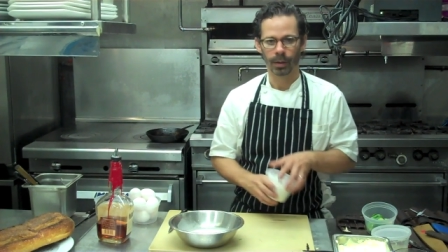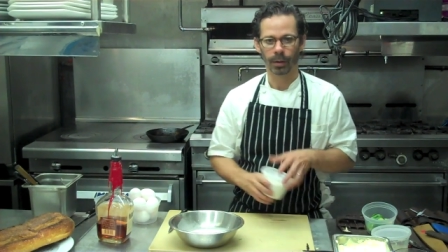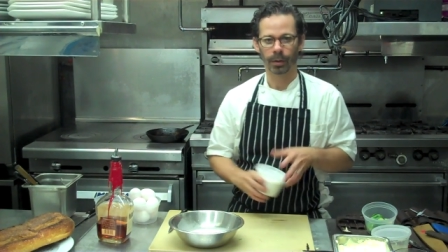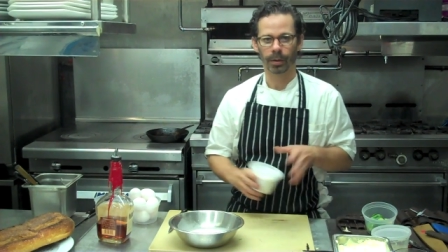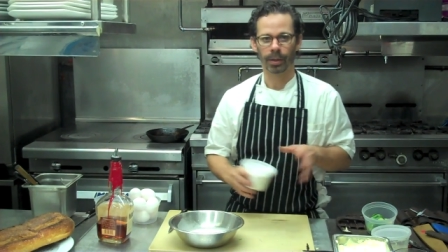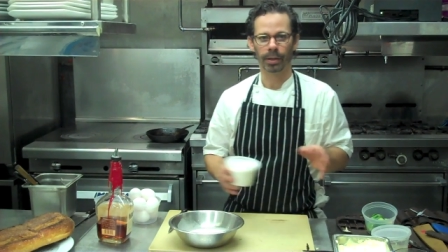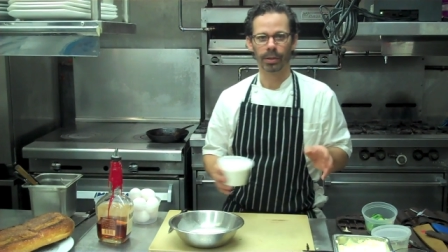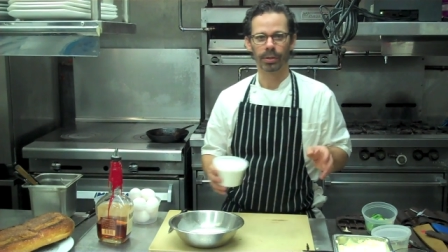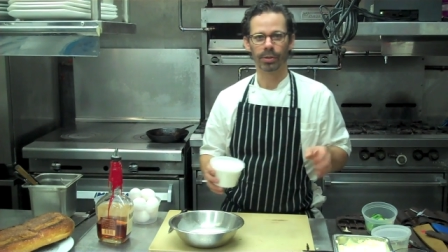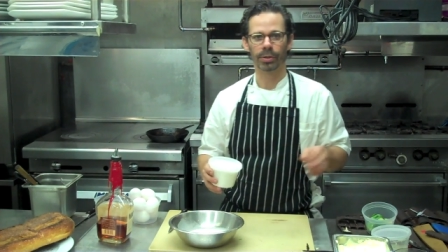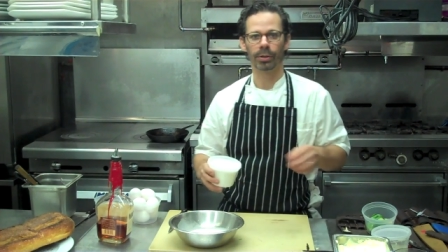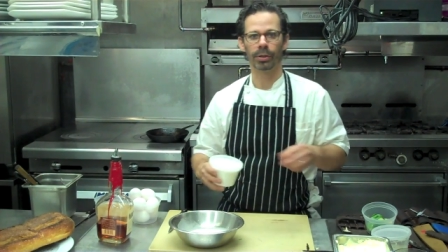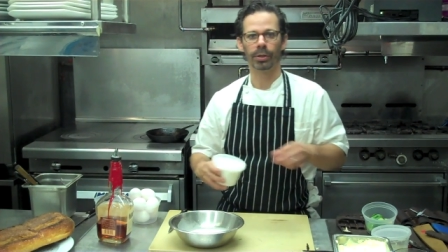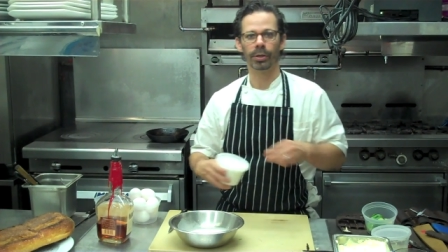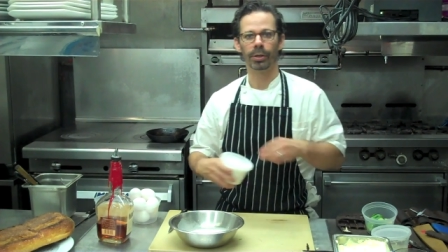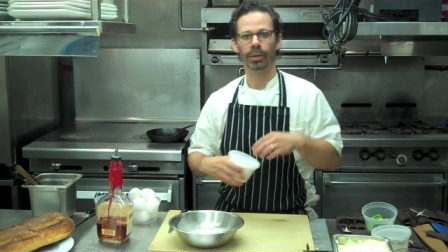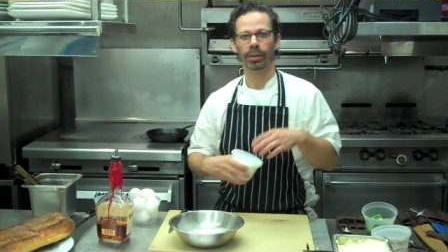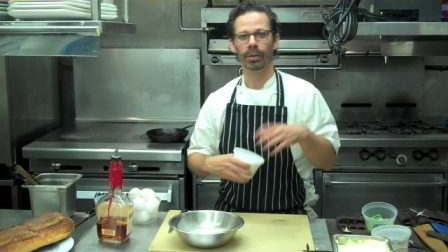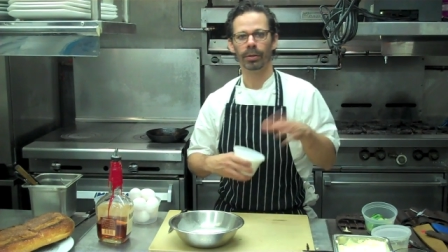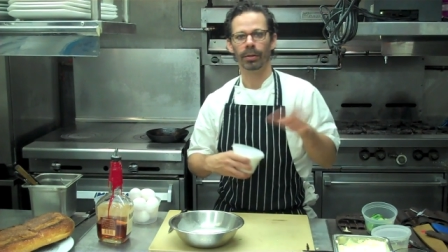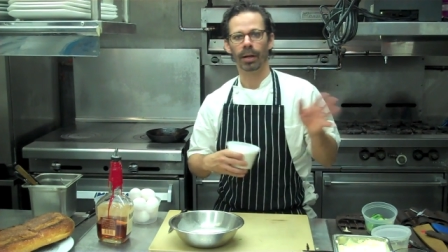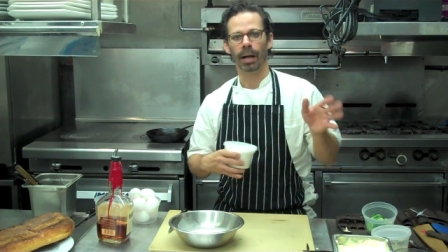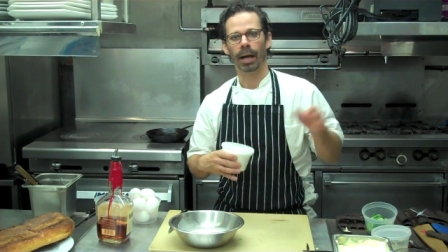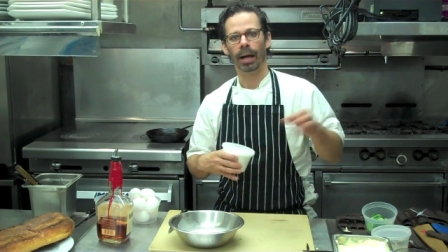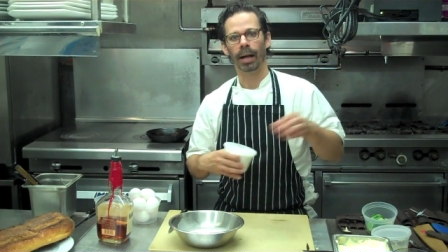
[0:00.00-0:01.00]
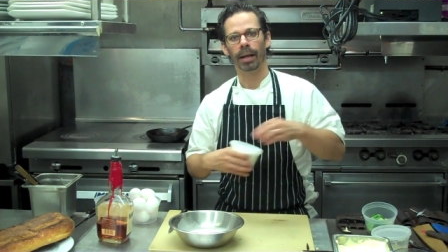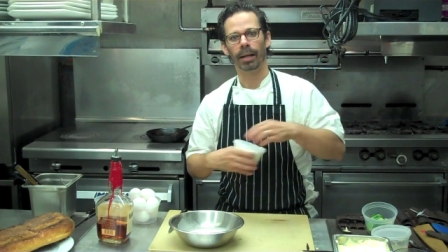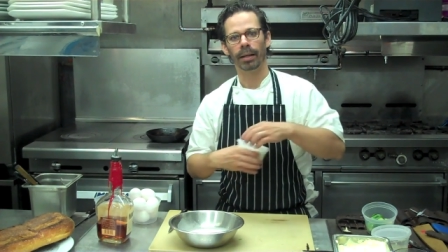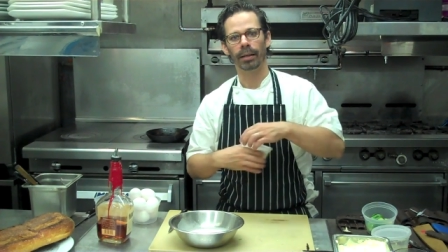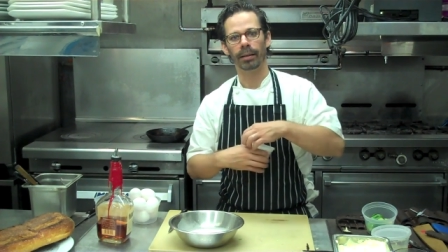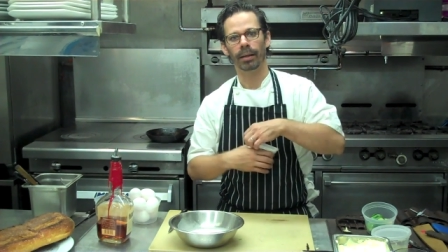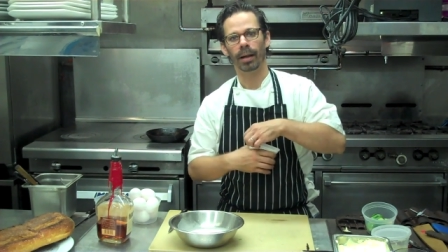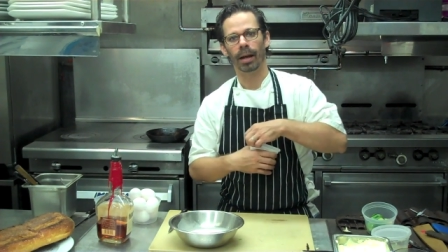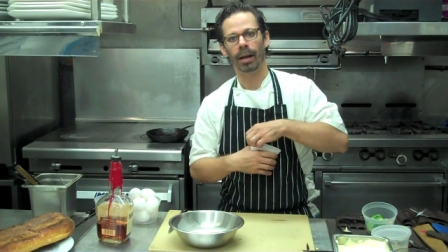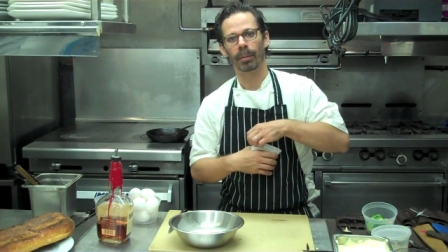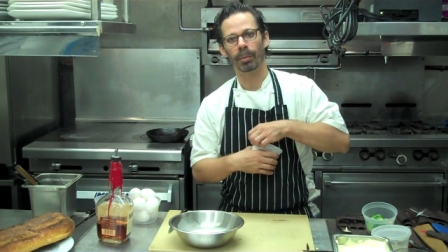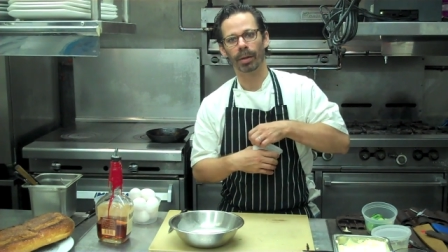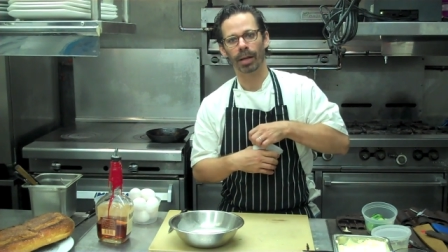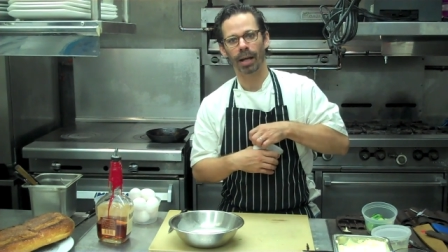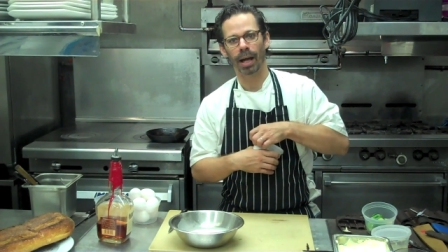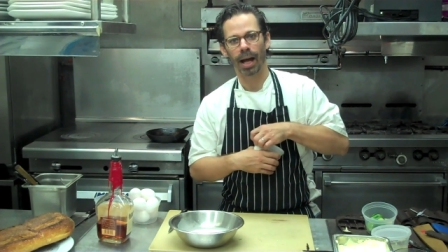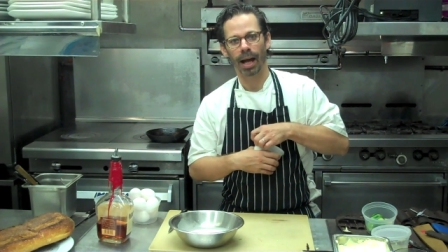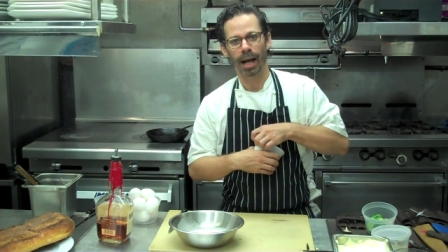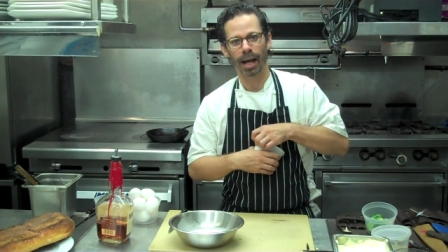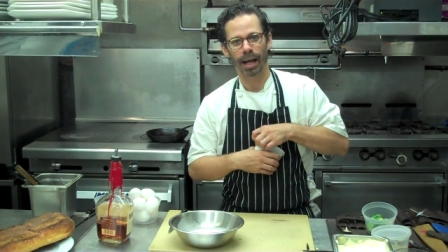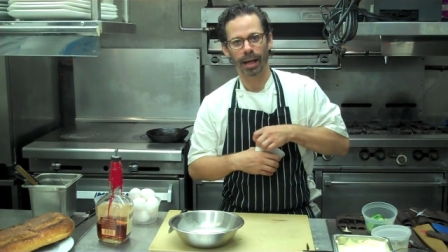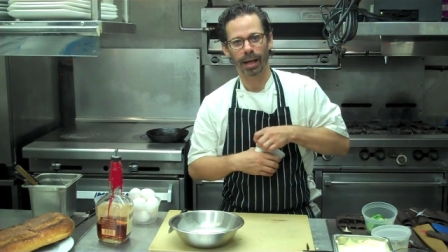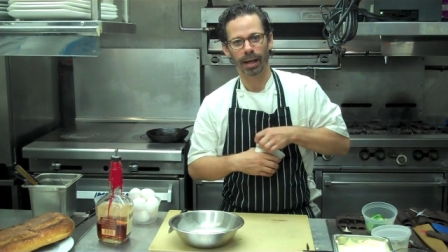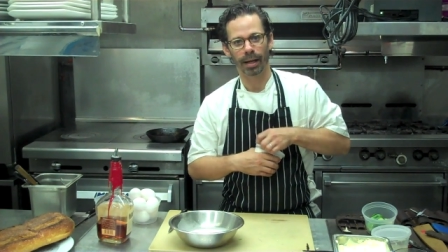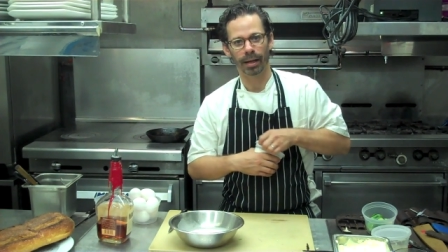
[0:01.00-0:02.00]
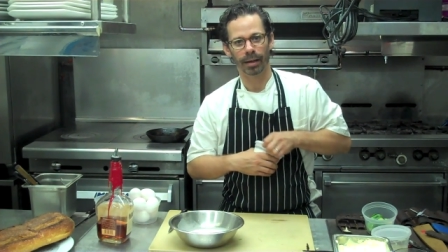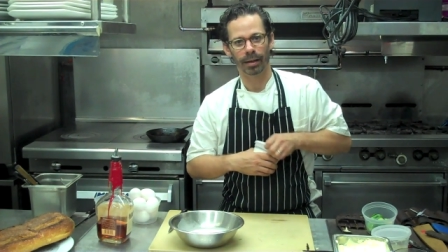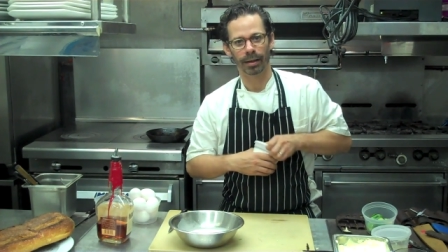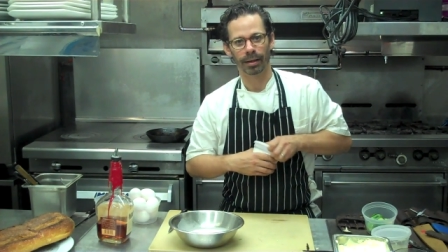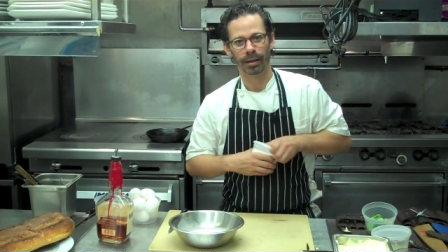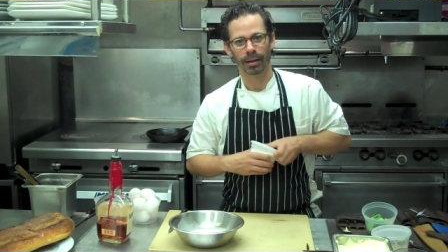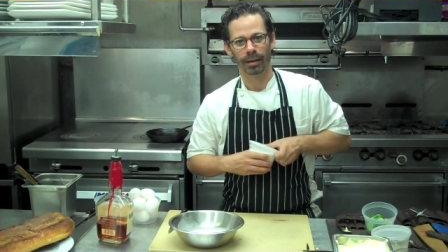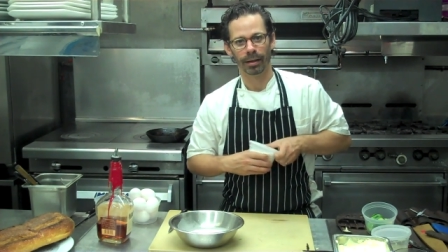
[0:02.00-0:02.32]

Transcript: Okay, sugar. I'm going to eye it.